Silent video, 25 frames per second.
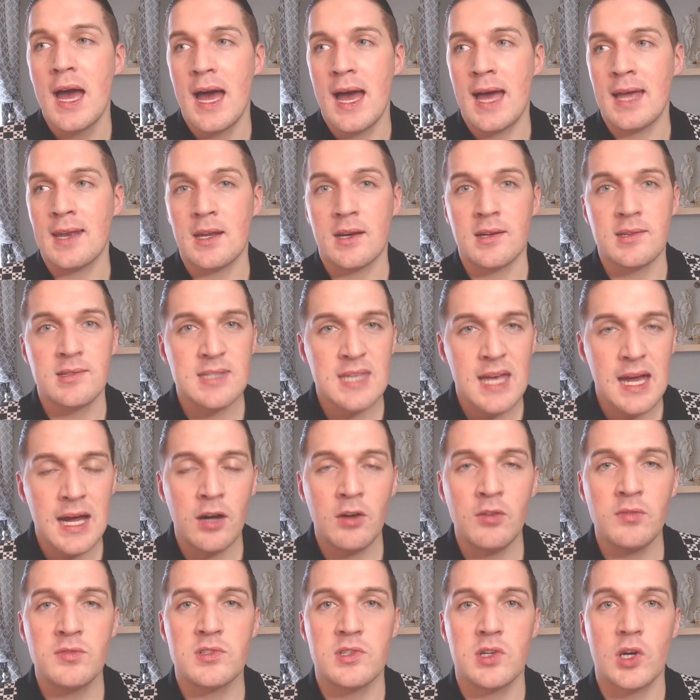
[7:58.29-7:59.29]
and
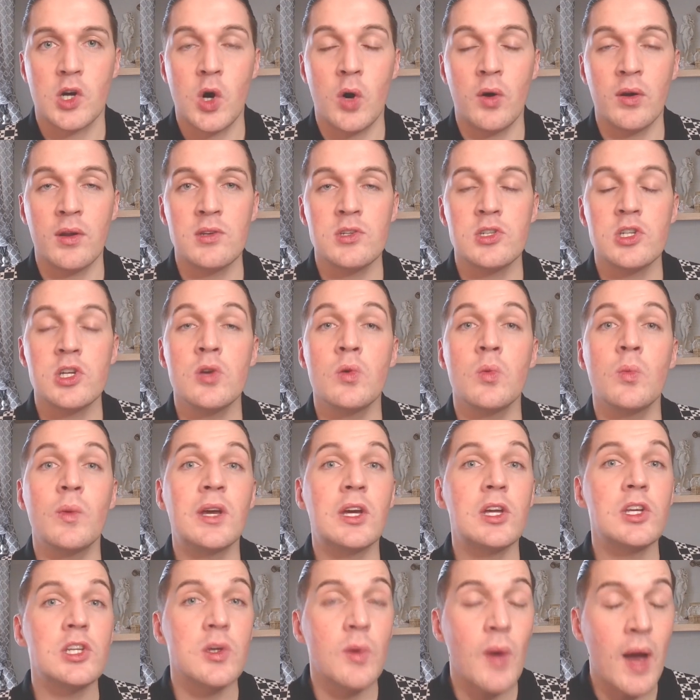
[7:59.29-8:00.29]
ourselves to go on and do and
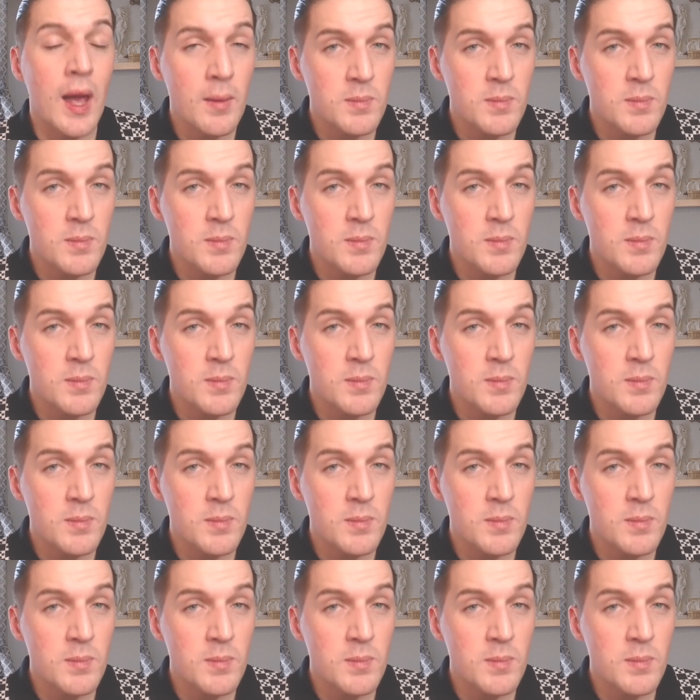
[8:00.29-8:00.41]
we can do